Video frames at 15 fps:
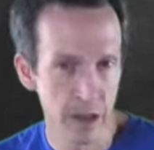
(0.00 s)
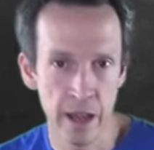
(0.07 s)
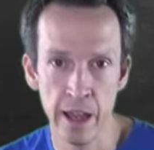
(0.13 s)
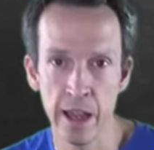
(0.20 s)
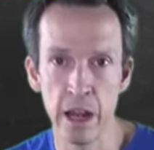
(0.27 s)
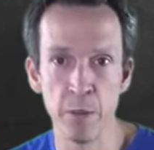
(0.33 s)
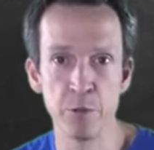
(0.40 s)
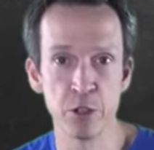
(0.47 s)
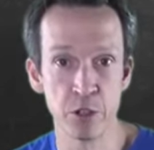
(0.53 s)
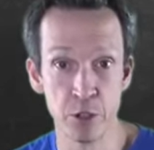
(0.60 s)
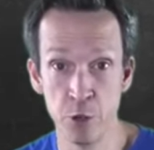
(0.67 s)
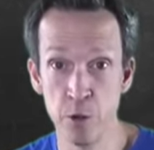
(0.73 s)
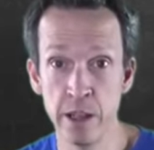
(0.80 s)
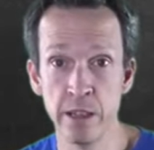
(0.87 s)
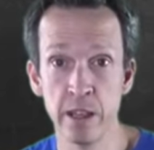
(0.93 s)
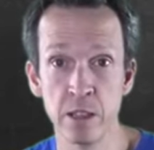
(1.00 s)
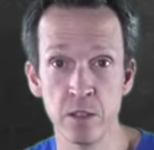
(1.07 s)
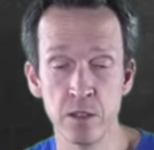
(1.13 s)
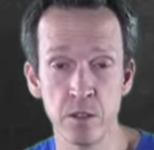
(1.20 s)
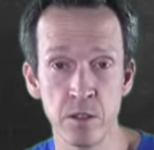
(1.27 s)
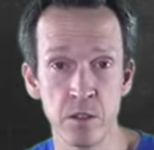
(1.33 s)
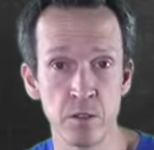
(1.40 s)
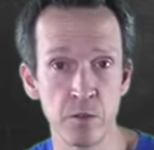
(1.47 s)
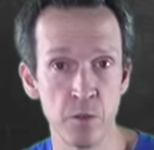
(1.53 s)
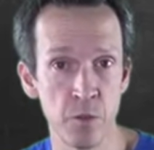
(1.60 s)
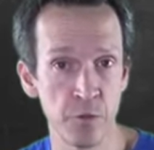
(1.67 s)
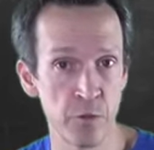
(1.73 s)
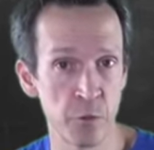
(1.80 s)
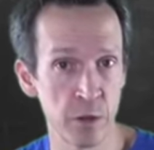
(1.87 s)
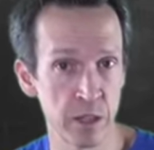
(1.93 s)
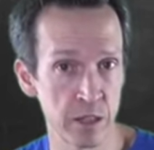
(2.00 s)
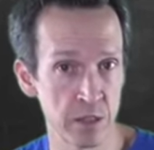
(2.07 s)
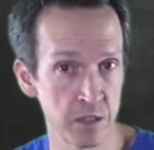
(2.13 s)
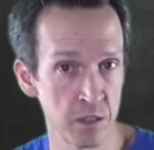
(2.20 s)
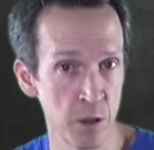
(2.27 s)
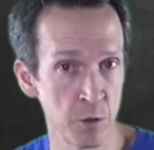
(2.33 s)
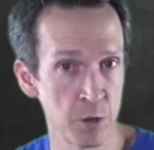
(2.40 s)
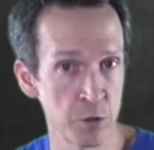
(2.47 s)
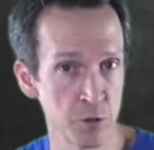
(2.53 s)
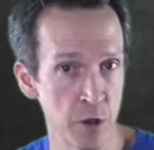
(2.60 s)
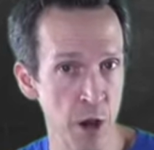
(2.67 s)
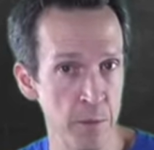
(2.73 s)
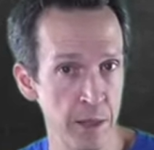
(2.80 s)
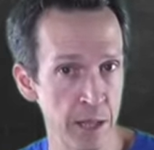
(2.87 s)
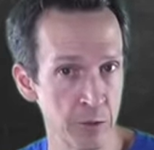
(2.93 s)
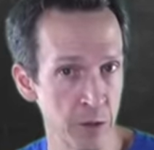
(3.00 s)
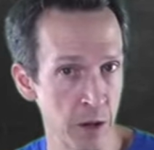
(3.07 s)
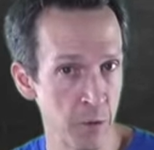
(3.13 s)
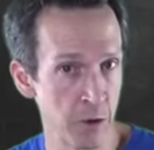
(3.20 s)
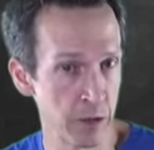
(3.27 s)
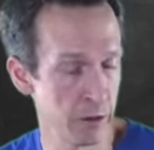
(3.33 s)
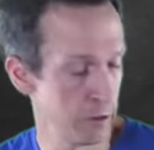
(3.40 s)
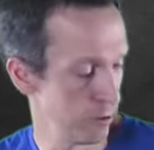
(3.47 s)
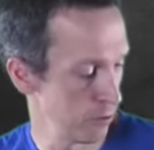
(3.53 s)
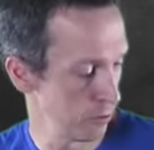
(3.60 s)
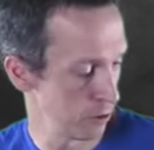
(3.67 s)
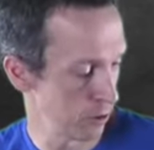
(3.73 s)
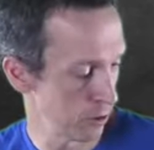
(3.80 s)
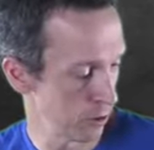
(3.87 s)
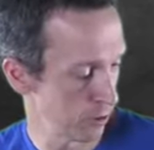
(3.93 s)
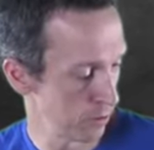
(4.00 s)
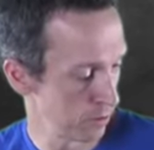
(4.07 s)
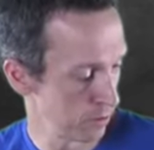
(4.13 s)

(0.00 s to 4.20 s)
And I'm just doing this with a slow strum, and that's what I want you to do too.